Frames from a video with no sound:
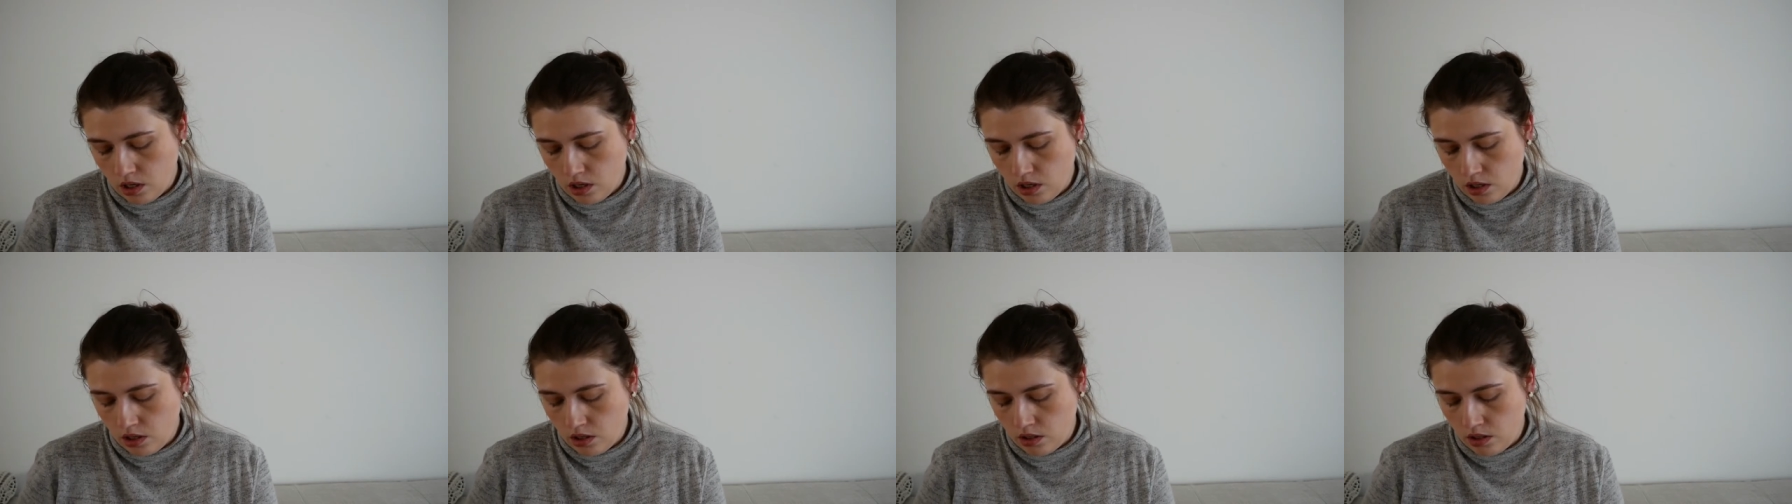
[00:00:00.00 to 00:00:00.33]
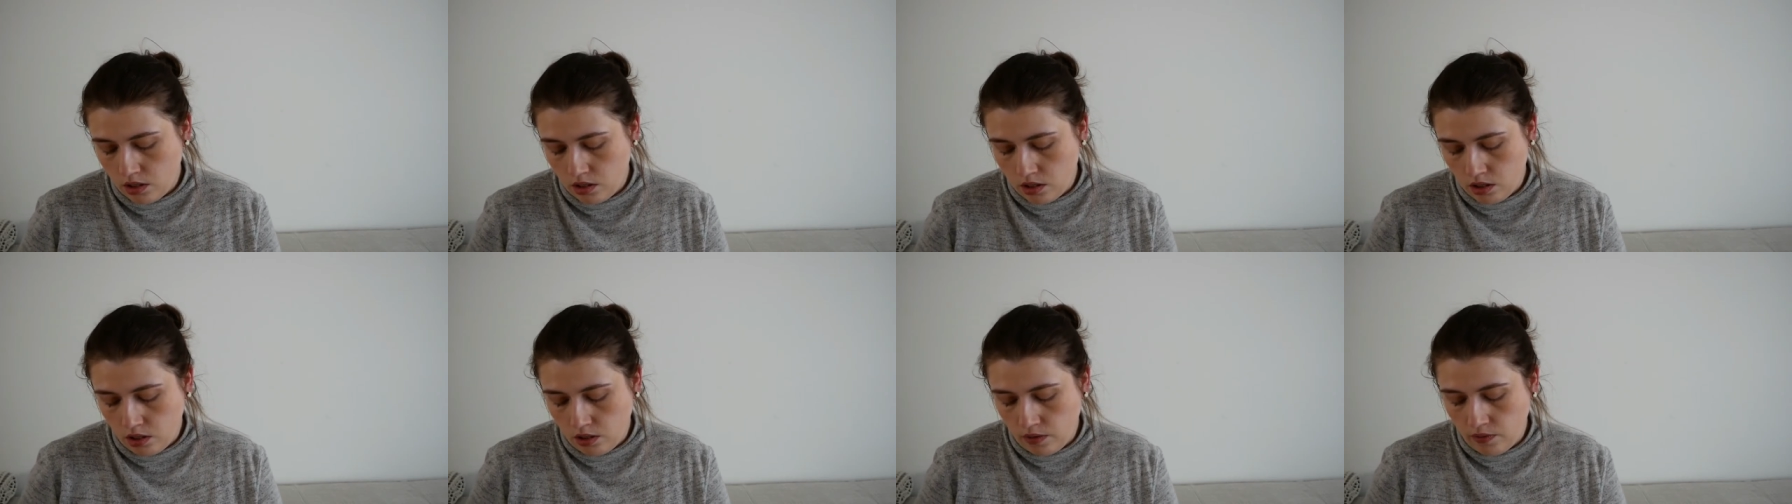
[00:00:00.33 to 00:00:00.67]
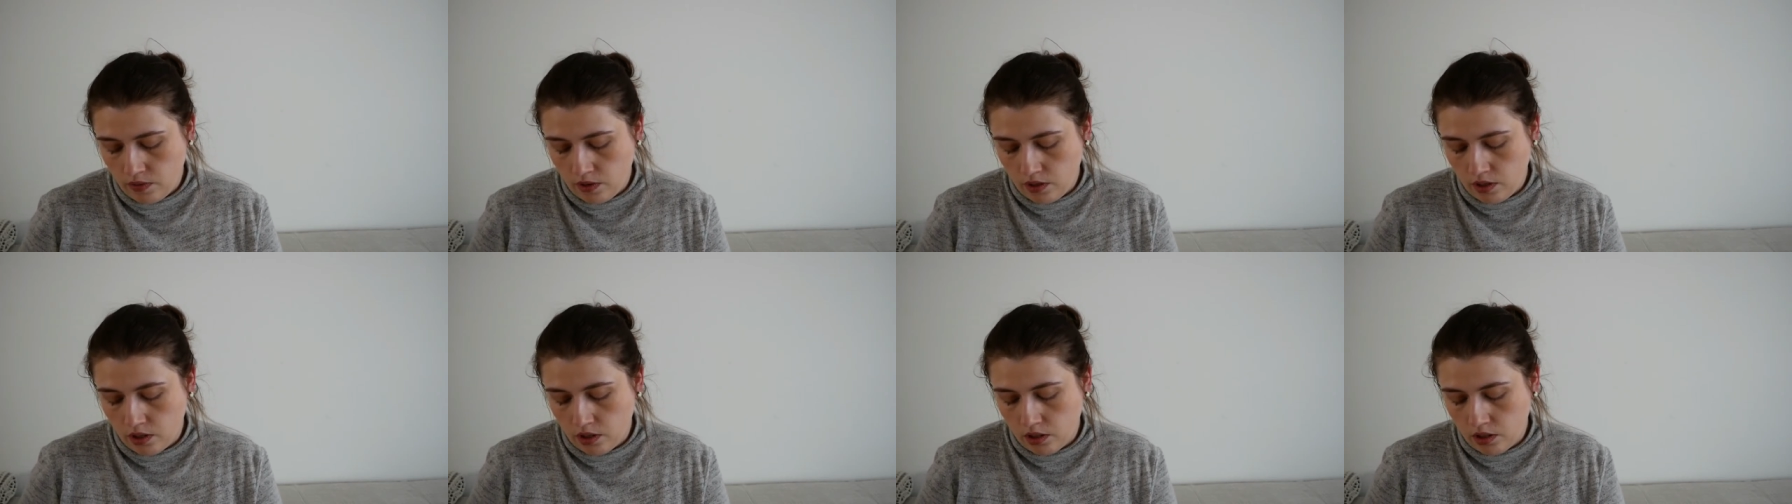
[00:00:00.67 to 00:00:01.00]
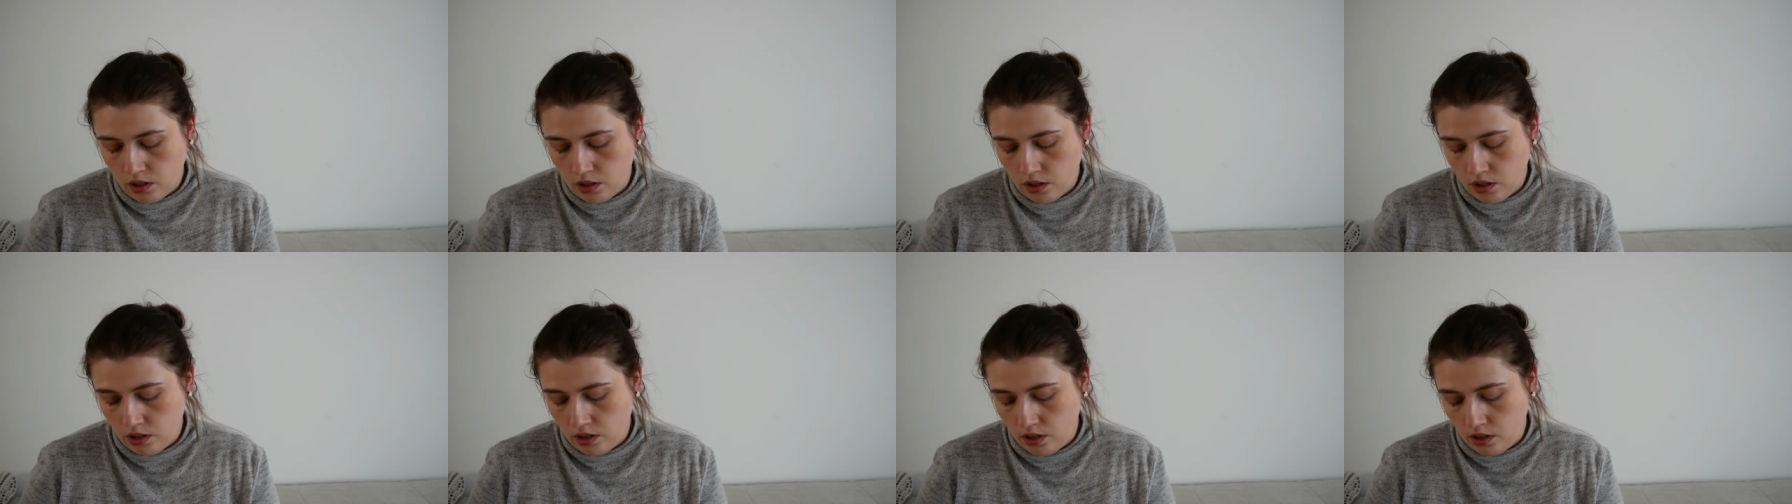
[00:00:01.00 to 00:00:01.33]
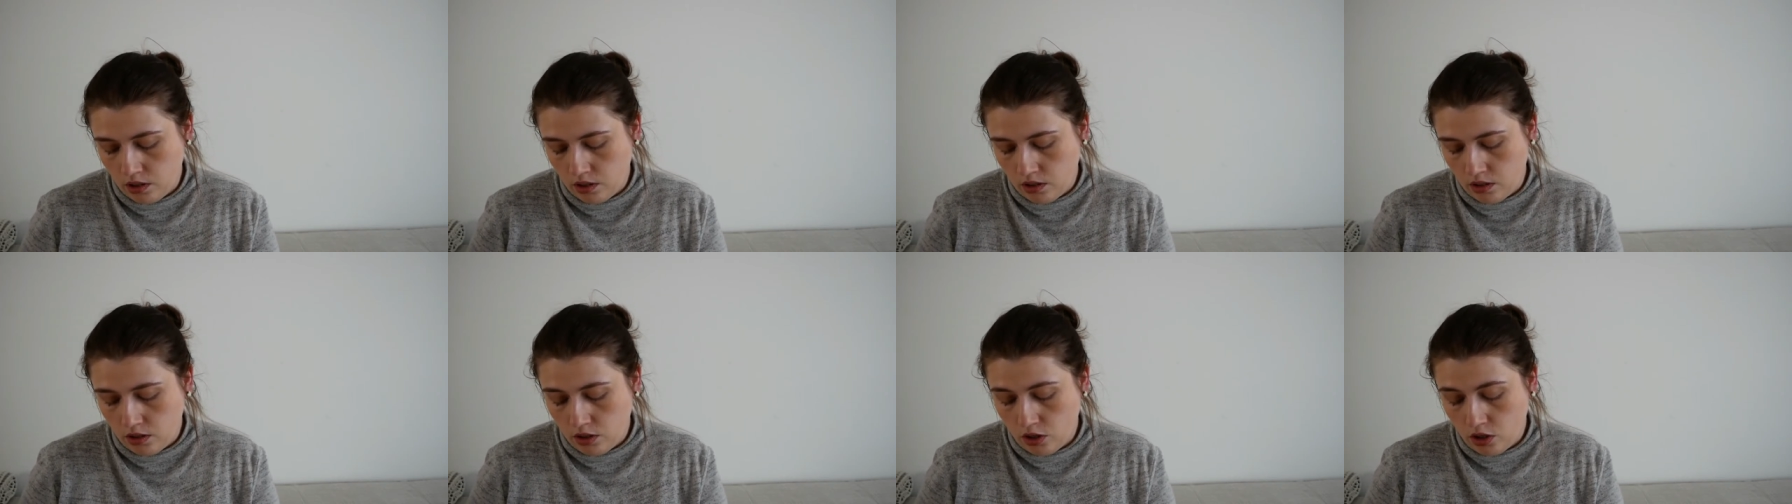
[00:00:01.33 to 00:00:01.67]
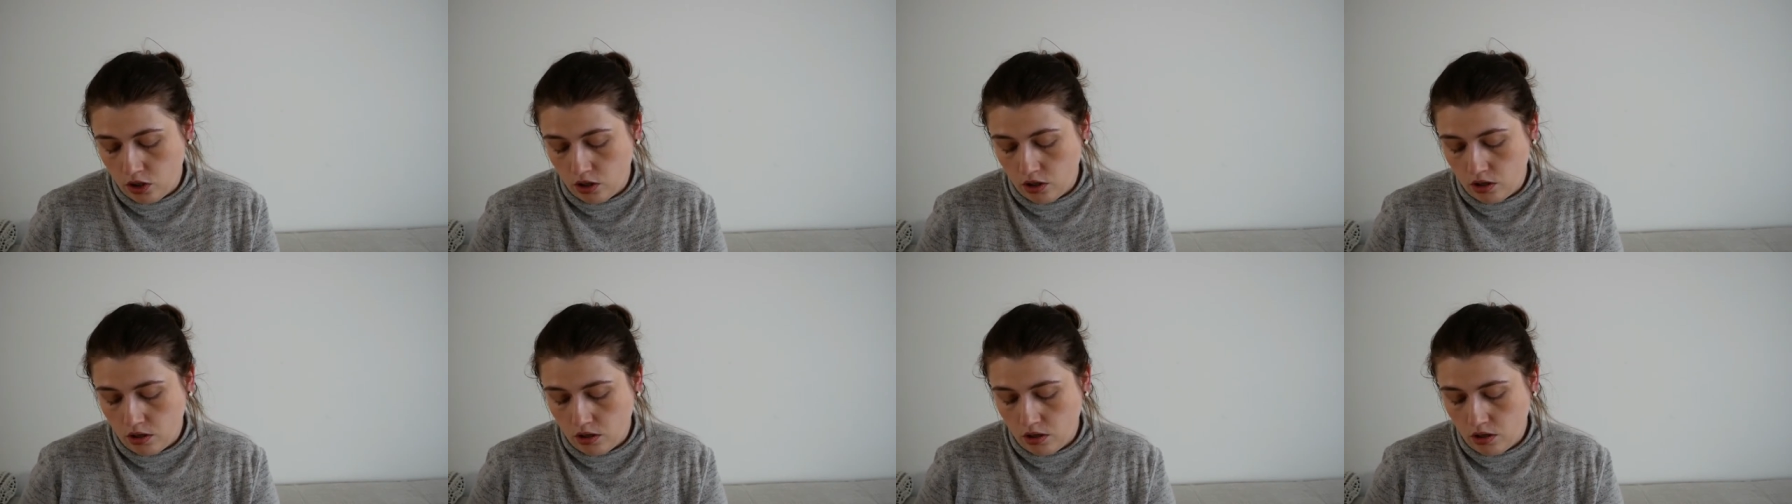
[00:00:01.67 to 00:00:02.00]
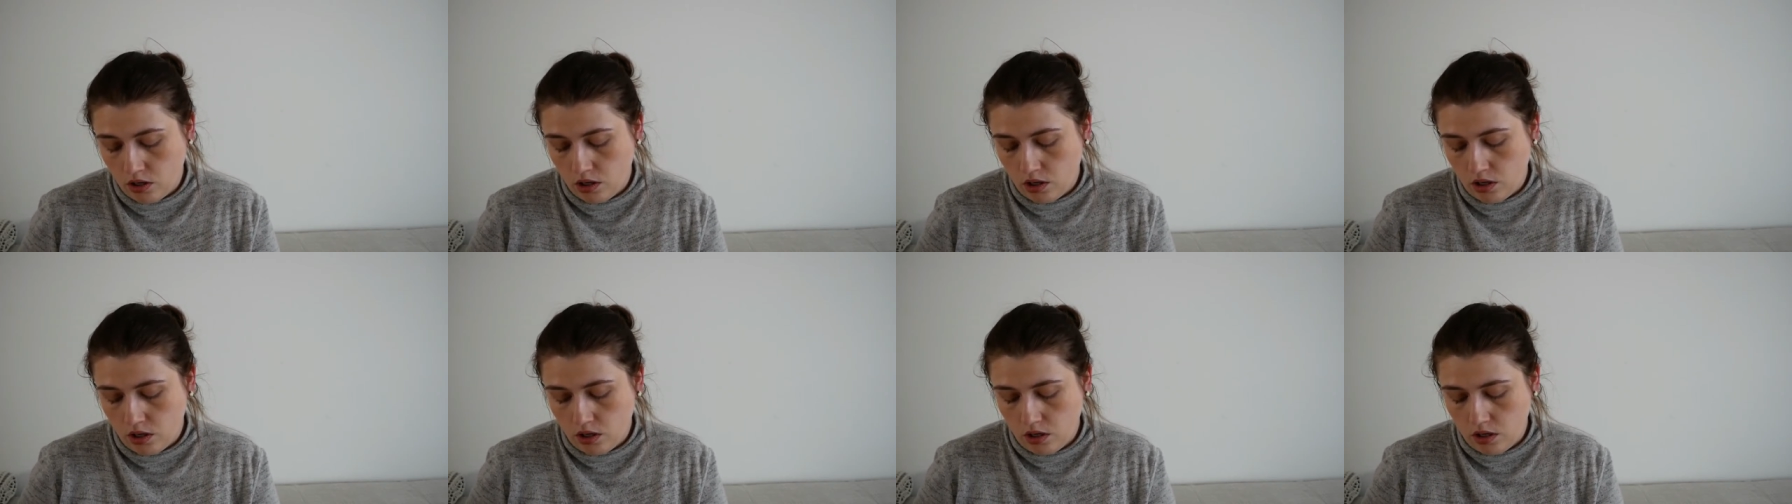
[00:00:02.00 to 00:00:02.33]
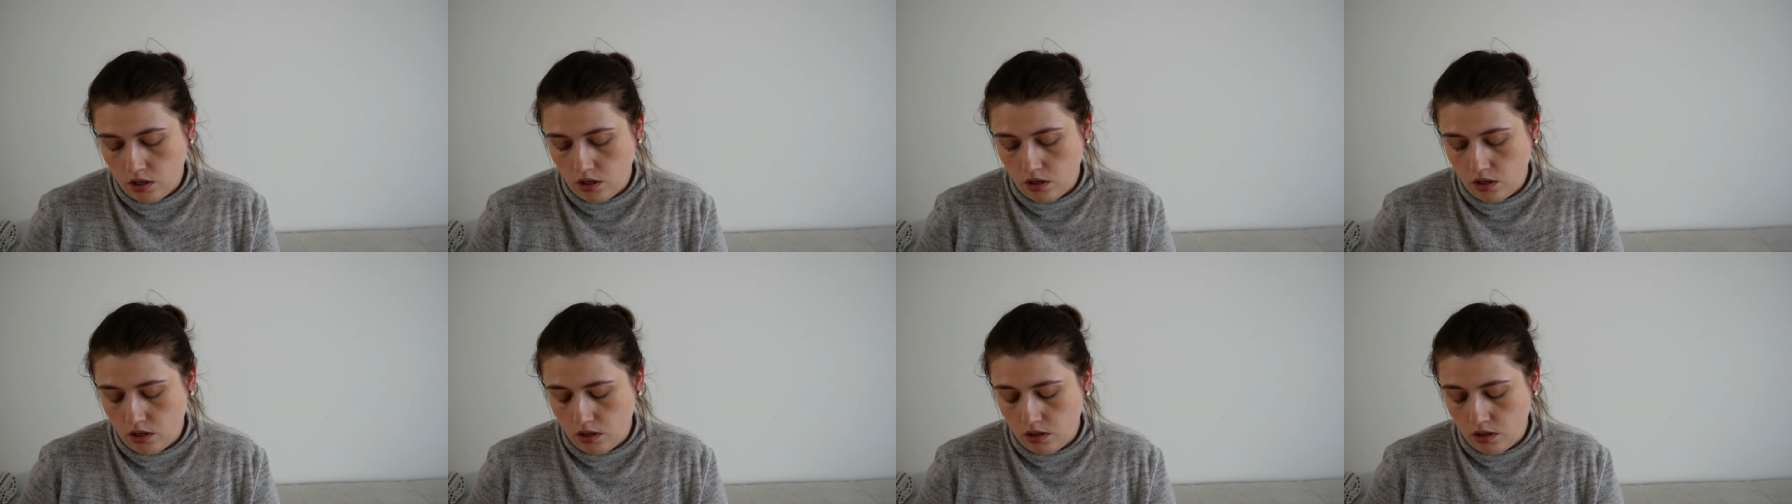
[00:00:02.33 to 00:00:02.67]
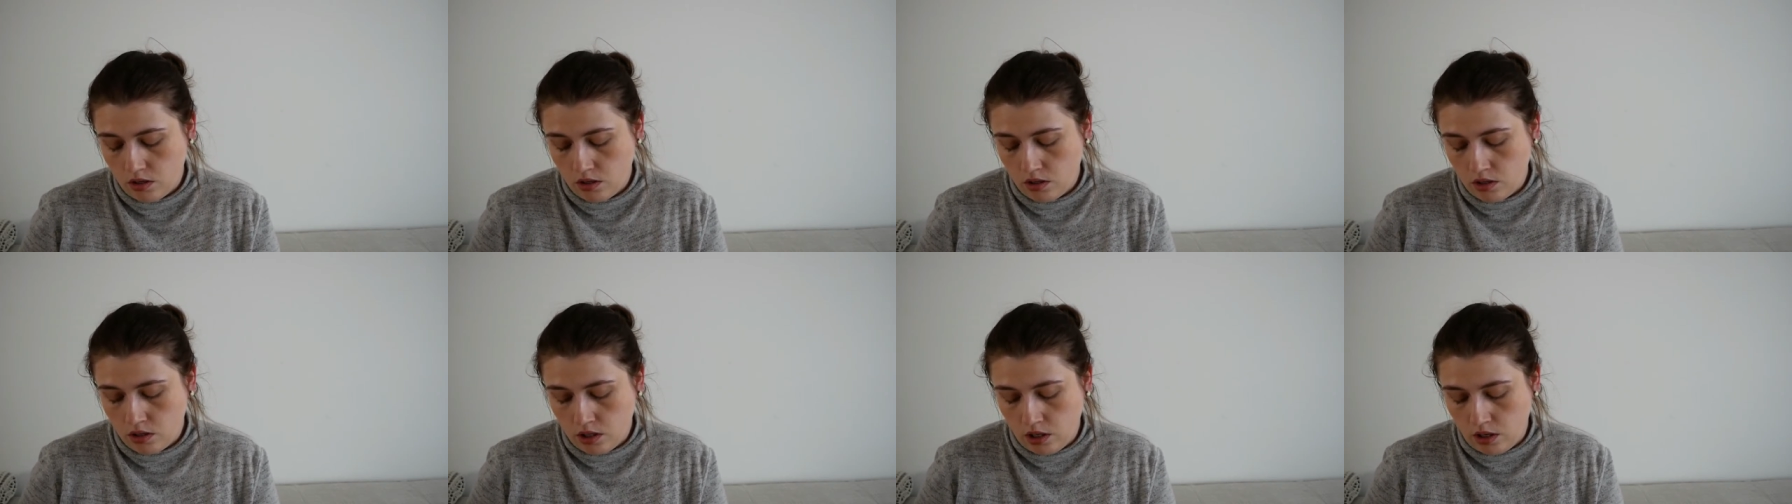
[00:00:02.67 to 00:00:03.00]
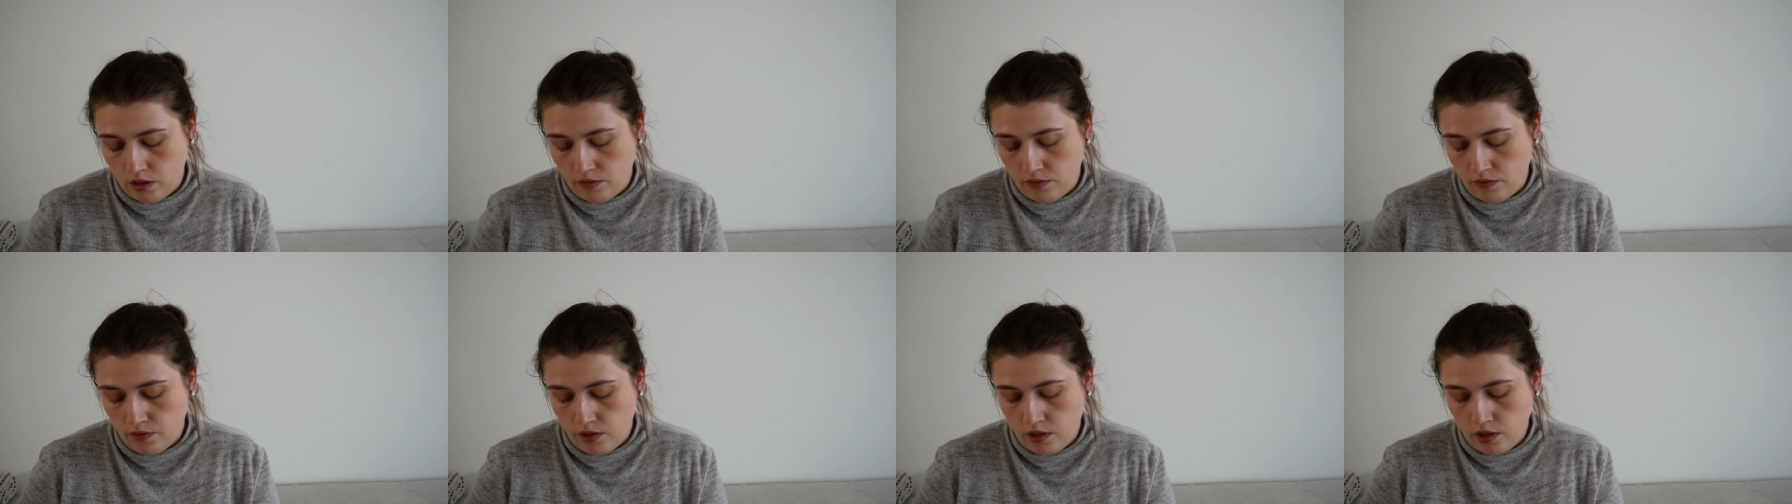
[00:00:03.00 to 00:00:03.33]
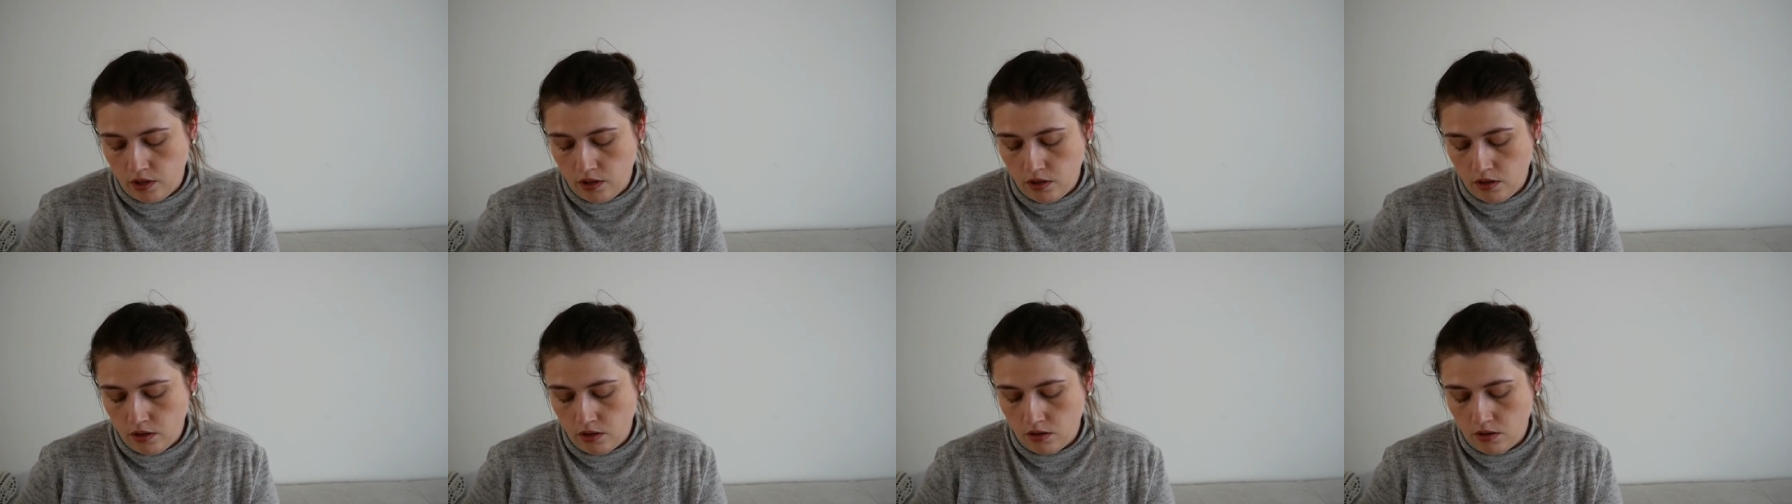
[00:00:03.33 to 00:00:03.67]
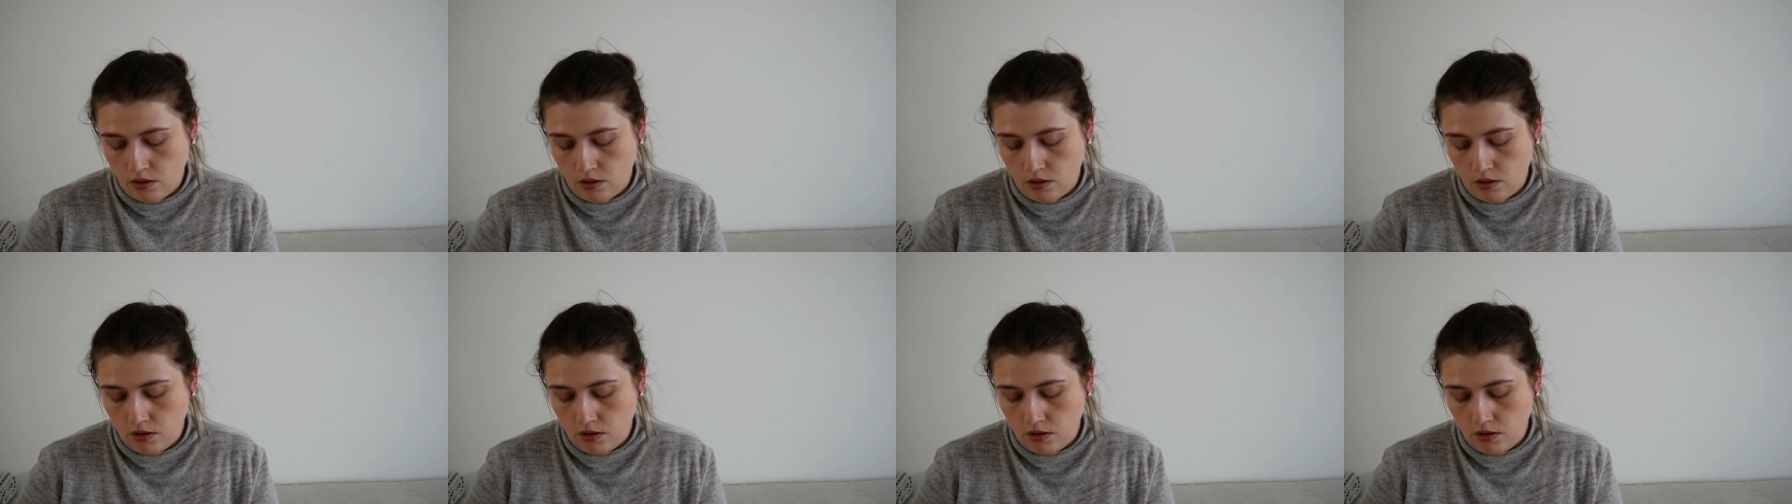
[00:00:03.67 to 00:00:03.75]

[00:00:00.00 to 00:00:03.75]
Let's see if I can safely